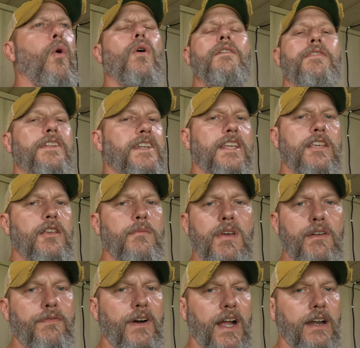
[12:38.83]
or if the
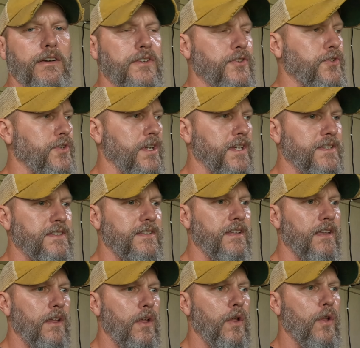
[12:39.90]
dehumidifier is just
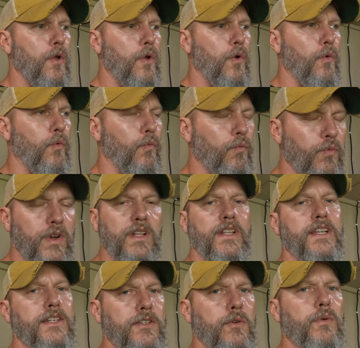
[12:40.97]

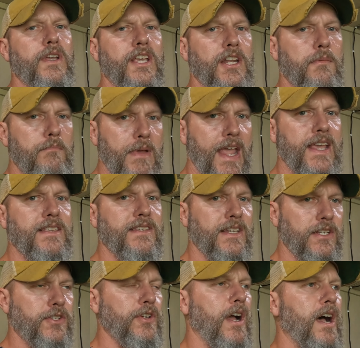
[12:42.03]
really doing an
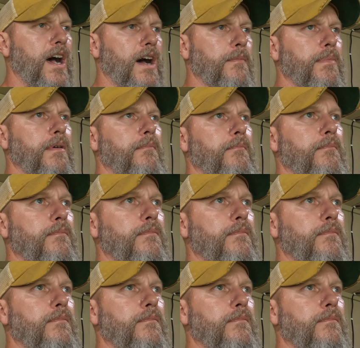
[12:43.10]
amazing job